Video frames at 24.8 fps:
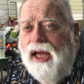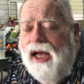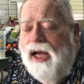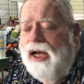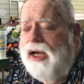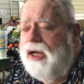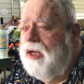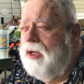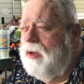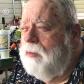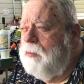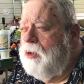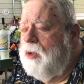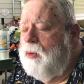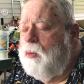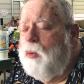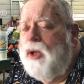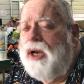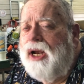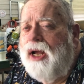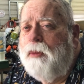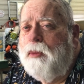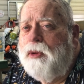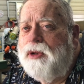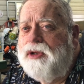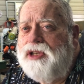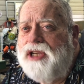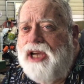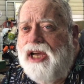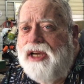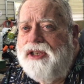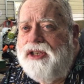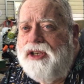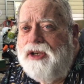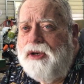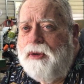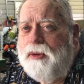But what I will tell
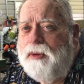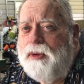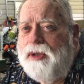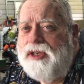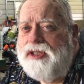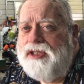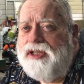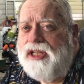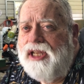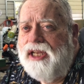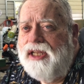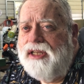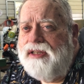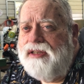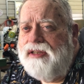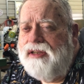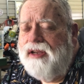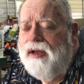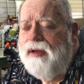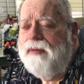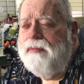you is that